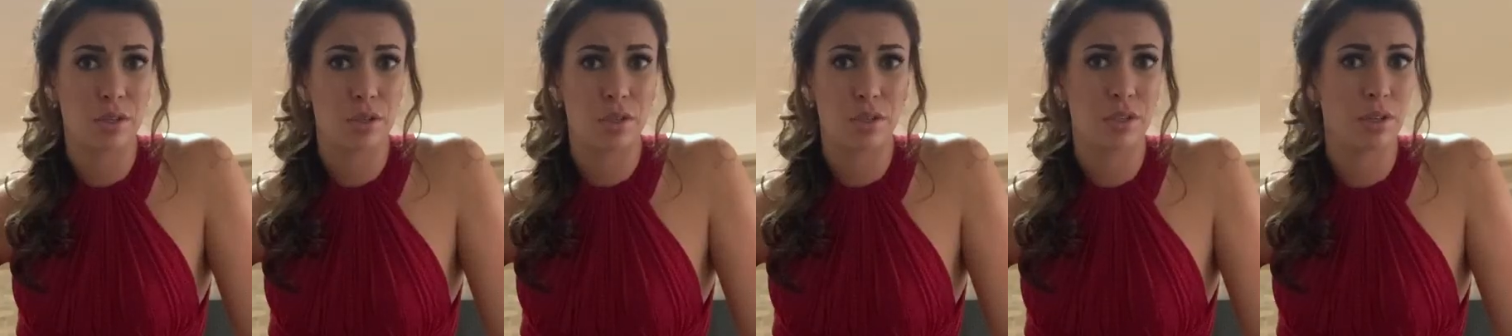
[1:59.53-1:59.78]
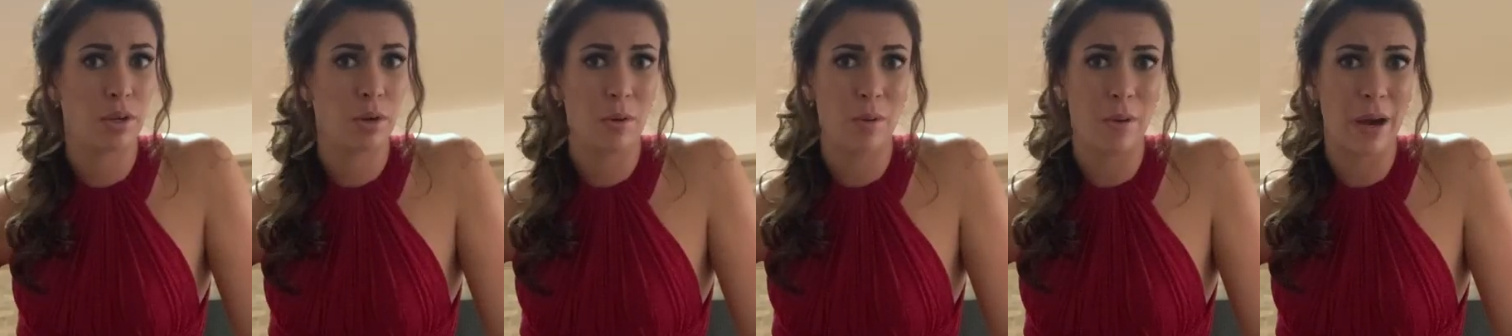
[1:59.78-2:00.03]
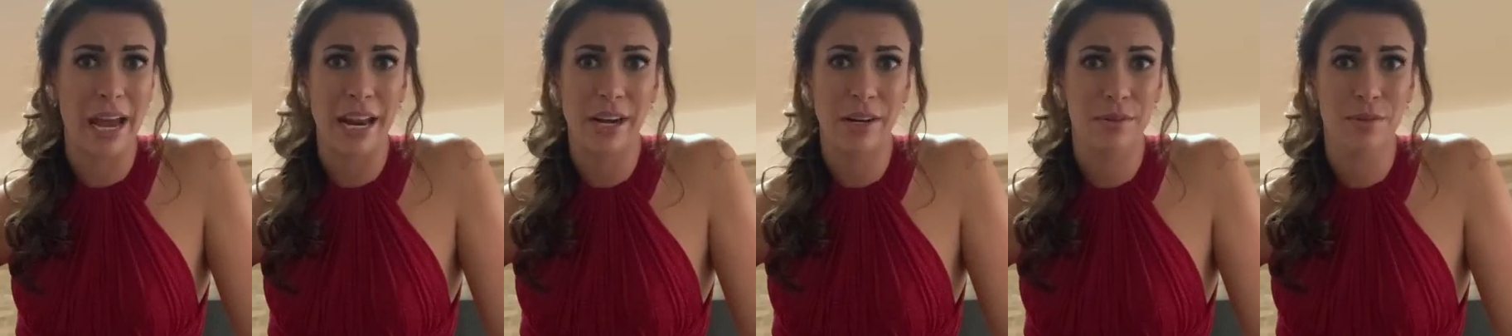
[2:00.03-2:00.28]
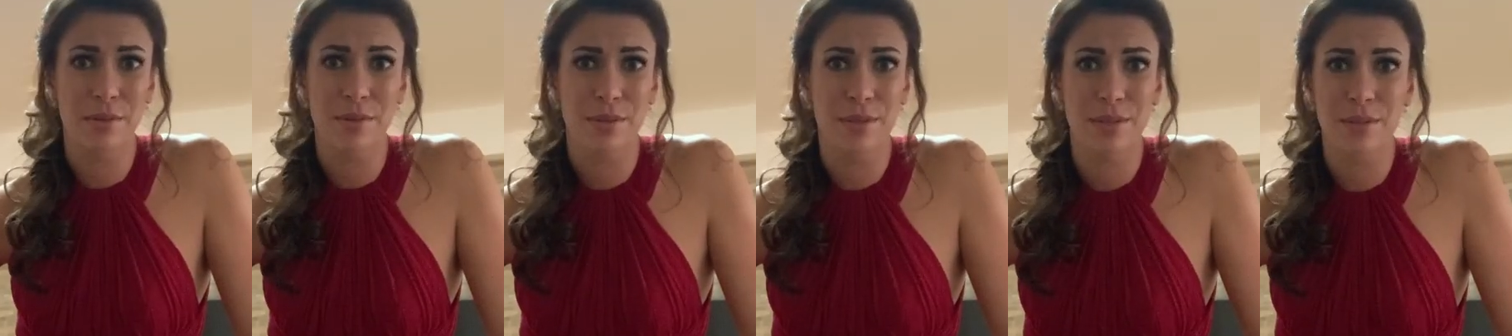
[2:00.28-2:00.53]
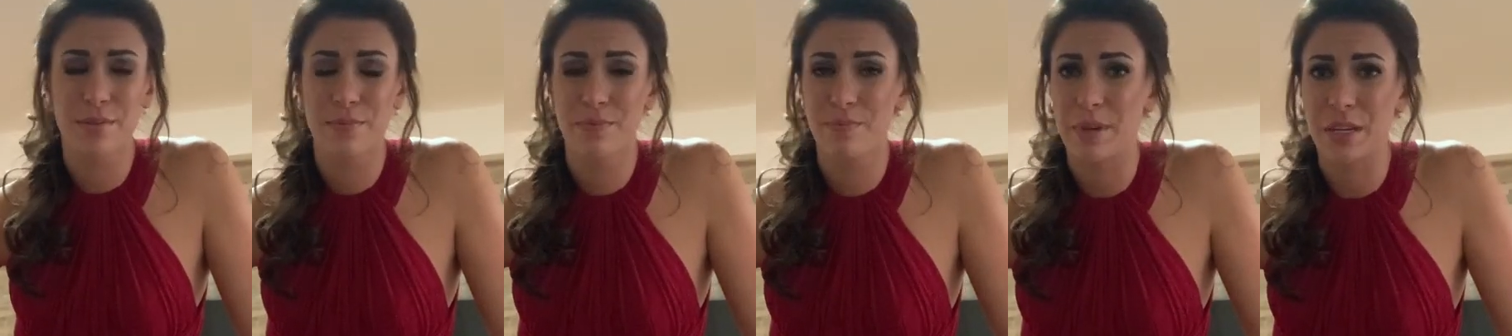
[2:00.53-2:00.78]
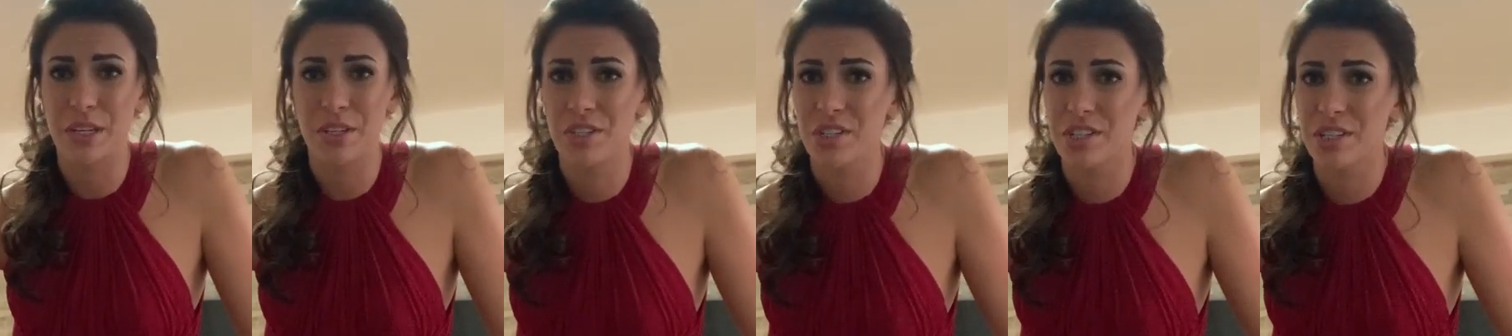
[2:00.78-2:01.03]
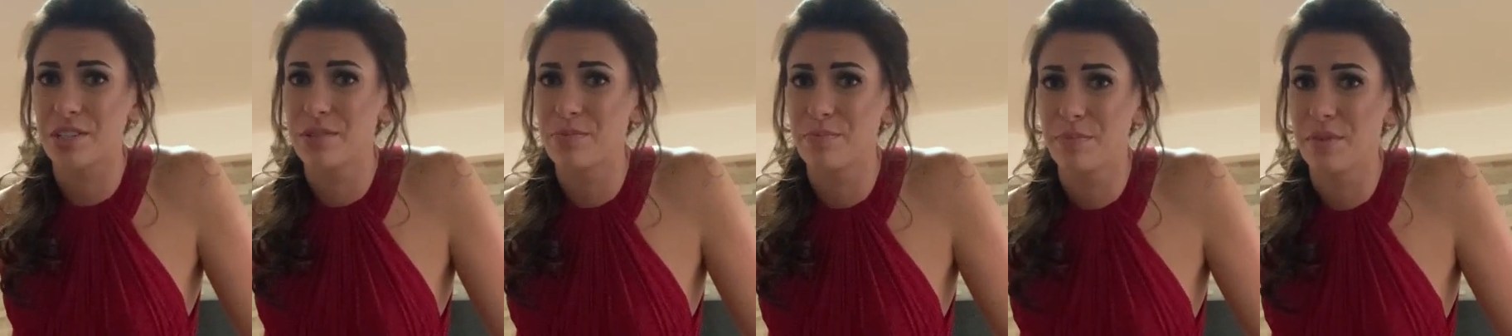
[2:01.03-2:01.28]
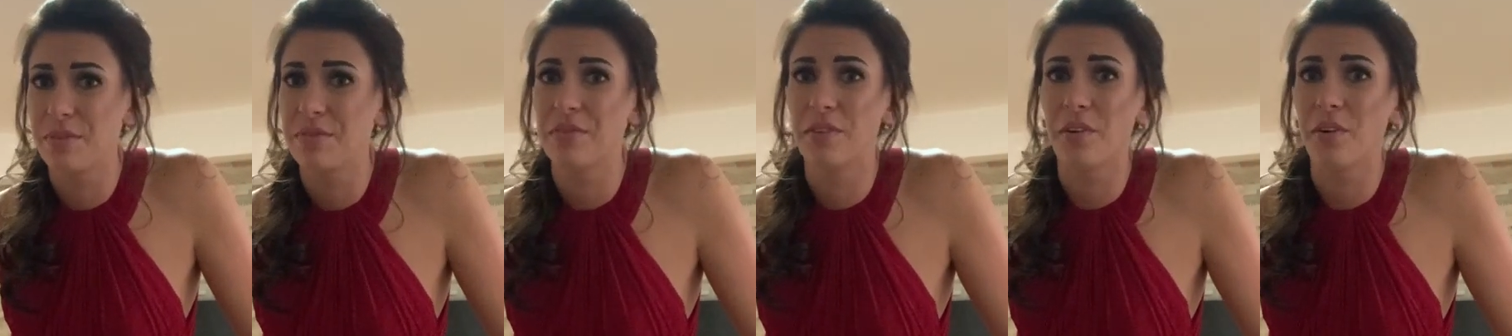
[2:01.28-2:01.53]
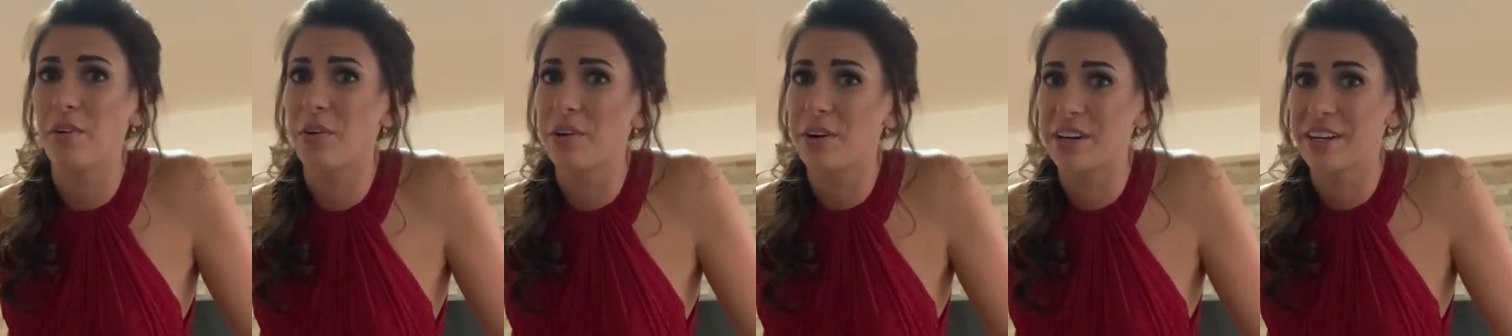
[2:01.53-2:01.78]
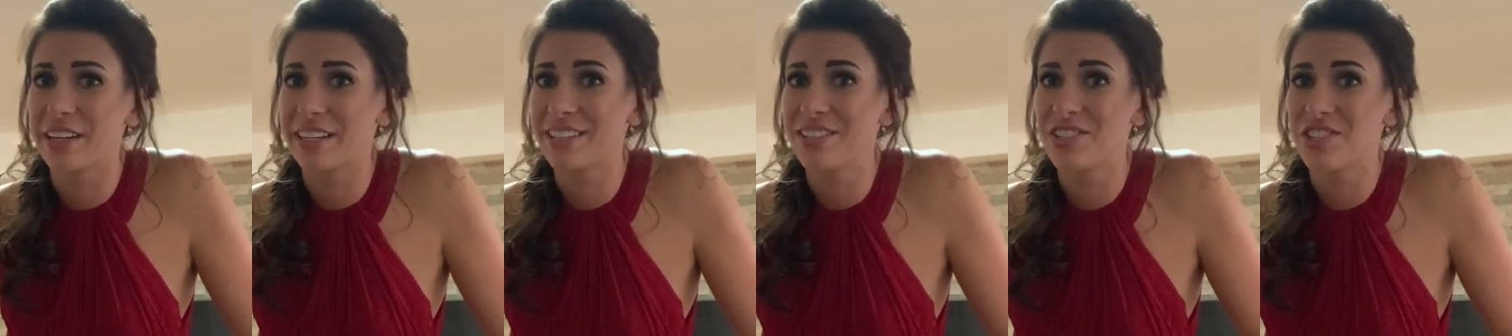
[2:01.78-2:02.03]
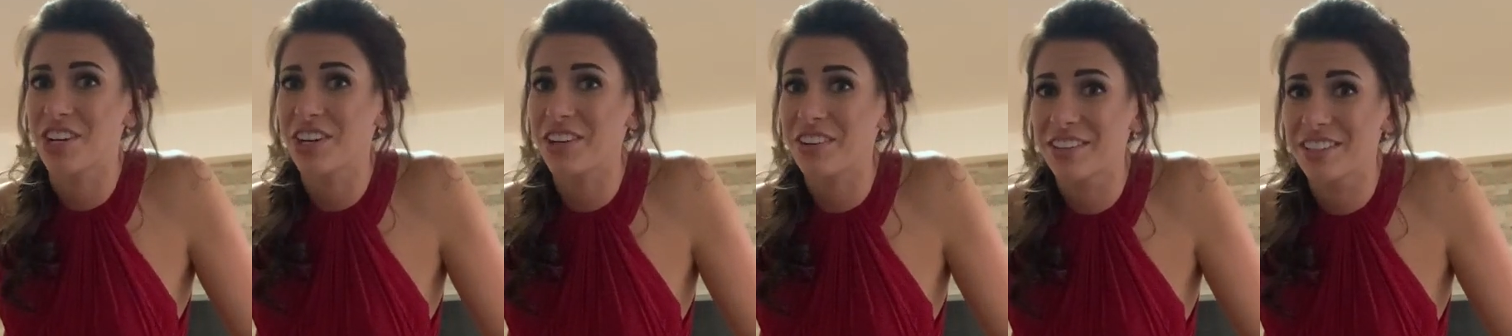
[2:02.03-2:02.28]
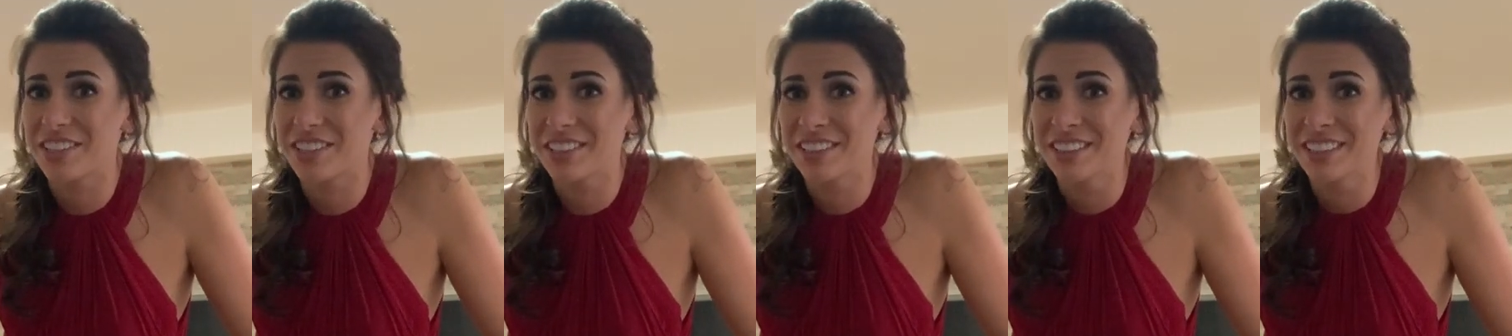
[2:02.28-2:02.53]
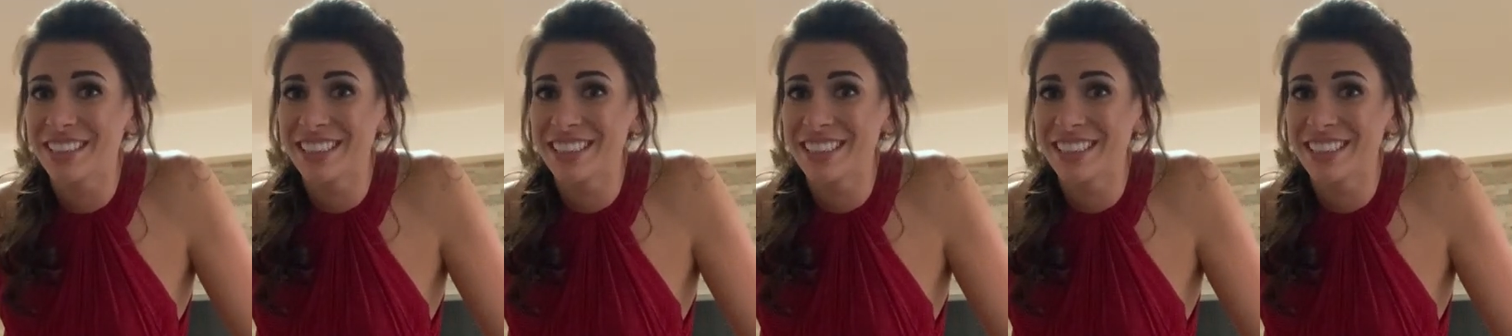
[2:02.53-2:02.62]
saw anus picture before in general.